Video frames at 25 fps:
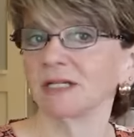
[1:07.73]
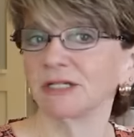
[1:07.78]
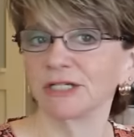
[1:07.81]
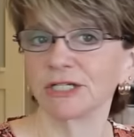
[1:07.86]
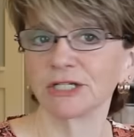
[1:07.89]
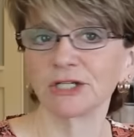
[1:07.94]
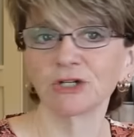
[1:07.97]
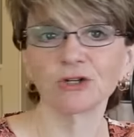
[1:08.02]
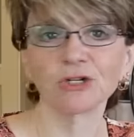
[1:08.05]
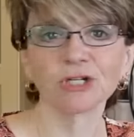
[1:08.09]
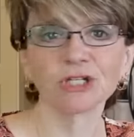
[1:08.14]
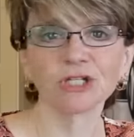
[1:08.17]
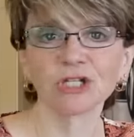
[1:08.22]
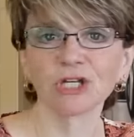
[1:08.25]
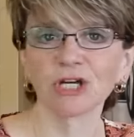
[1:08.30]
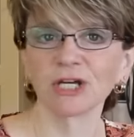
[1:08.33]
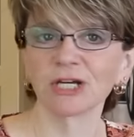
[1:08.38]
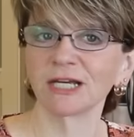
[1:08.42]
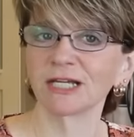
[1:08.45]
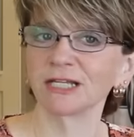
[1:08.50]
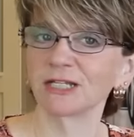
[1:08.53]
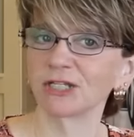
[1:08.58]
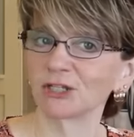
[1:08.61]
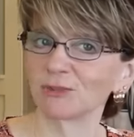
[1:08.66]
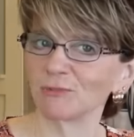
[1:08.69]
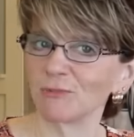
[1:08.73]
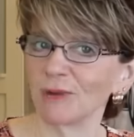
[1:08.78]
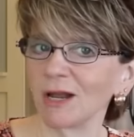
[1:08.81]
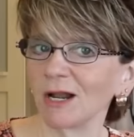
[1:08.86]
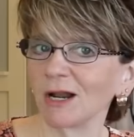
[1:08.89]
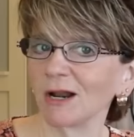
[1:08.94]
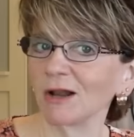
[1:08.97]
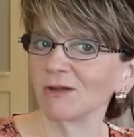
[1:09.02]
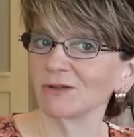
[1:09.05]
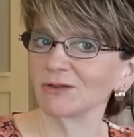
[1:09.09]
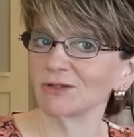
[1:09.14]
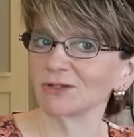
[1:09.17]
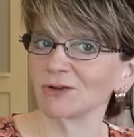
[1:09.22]
Dinner's cooking,
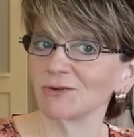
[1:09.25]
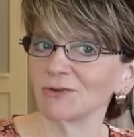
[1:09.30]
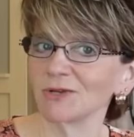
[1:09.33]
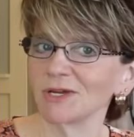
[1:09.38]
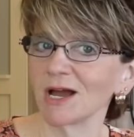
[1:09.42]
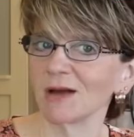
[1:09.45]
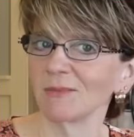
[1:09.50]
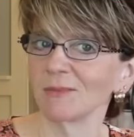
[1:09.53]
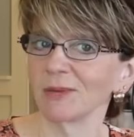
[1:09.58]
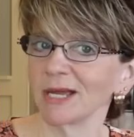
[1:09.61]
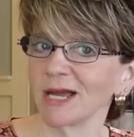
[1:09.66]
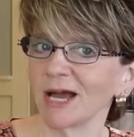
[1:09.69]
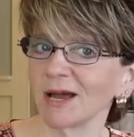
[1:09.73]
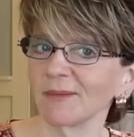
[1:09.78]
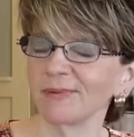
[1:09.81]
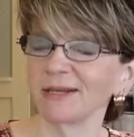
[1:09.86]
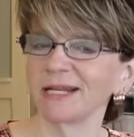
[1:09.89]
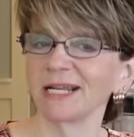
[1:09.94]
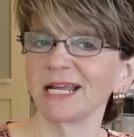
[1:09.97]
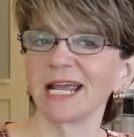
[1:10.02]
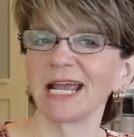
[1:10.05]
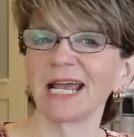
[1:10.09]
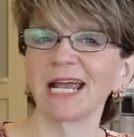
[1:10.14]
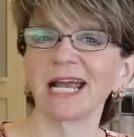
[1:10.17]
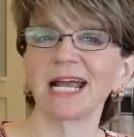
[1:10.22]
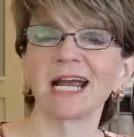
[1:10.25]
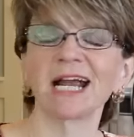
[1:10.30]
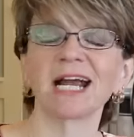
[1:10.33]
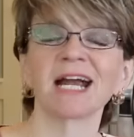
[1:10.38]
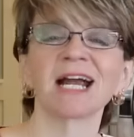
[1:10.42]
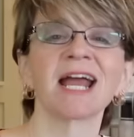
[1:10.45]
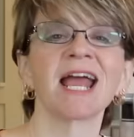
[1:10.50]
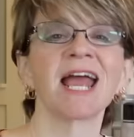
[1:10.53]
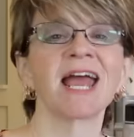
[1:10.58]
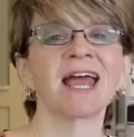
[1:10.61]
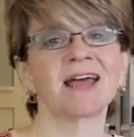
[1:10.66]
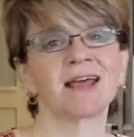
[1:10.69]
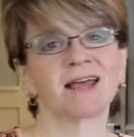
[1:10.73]
smelling so yummy up in
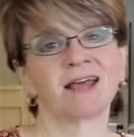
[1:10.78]
here.